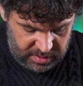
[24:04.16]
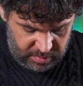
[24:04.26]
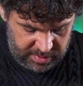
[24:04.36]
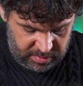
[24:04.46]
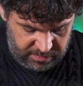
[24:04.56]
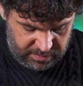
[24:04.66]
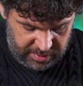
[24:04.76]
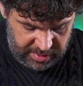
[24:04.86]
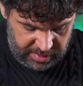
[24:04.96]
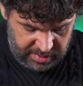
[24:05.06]
a little bit of
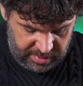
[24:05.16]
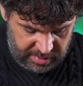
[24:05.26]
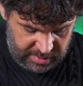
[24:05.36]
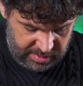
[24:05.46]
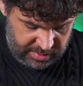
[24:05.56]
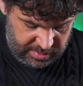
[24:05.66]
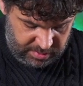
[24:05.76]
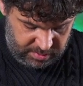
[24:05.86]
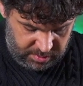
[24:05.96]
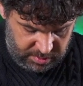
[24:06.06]
foil
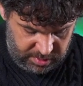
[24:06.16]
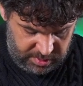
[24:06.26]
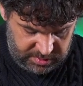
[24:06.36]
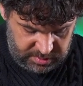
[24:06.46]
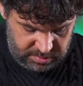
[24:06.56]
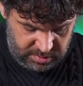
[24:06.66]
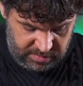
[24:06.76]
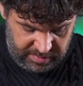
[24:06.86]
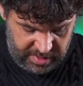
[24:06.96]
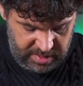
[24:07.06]
on
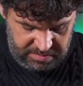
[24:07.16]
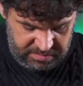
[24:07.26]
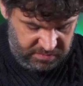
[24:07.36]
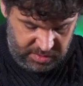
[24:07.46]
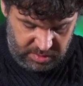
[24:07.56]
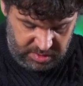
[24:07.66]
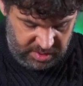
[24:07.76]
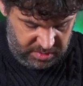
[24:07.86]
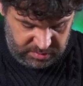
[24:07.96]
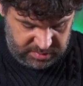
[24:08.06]
the wire. We don't
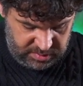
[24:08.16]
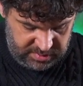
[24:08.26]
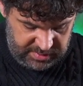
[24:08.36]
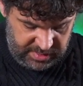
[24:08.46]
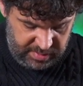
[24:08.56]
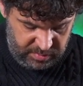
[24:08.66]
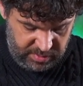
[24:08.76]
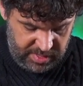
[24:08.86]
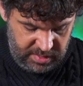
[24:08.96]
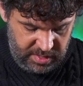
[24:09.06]
need to stick them
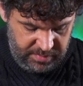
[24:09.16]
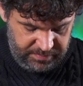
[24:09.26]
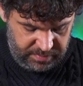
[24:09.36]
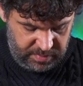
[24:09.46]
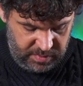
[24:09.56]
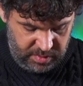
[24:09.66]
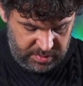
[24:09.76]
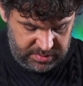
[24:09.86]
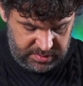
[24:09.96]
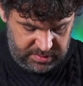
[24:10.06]
together
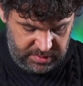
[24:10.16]
because